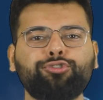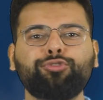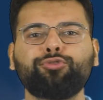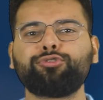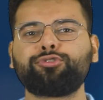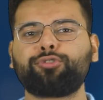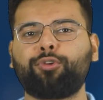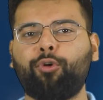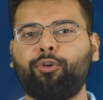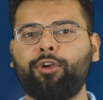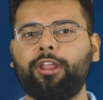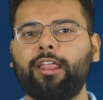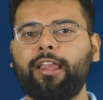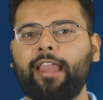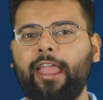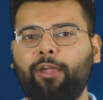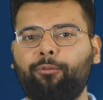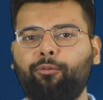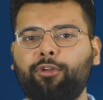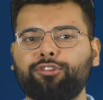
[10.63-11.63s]
used coding
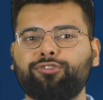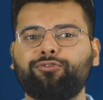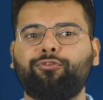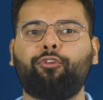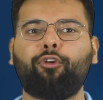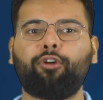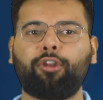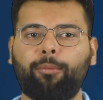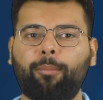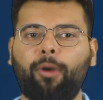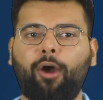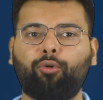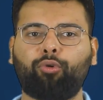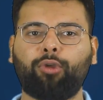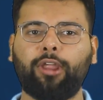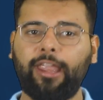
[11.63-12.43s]
language for about